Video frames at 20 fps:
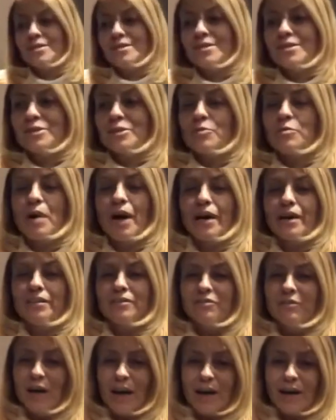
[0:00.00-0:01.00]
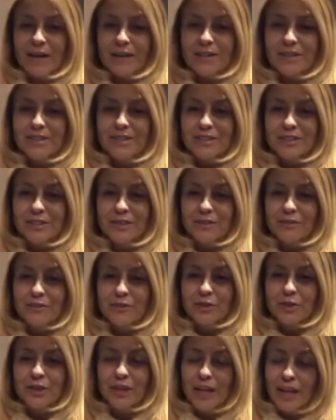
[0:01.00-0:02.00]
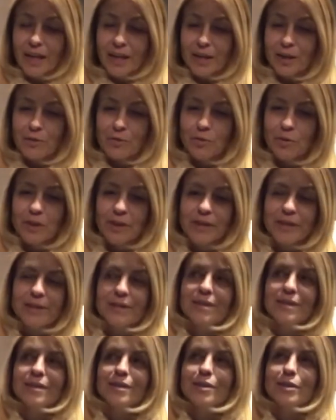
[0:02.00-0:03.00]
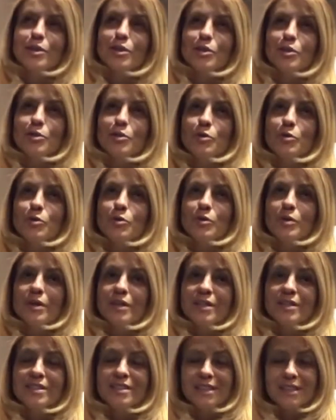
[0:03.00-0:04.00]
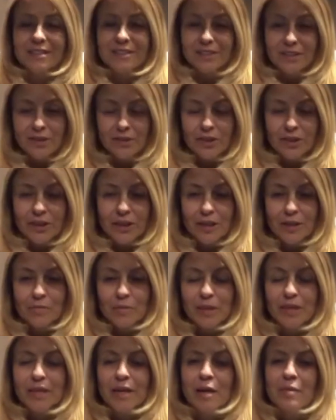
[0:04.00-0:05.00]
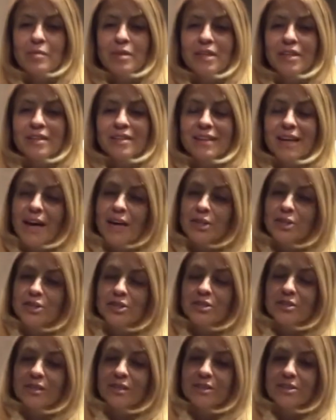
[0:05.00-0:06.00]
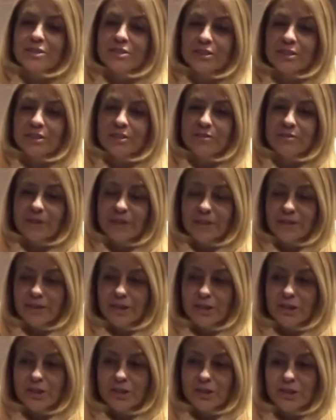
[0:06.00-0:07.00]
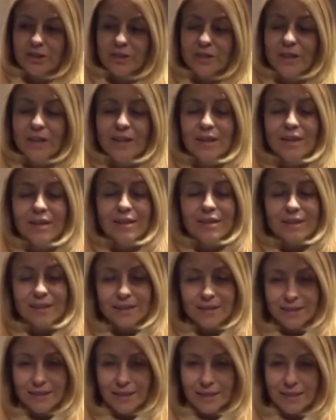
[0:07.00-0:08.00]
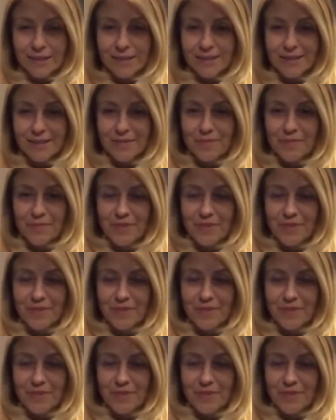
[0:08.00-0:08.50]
So my advice for anyone who is considering becoming nationally certified teacher is this: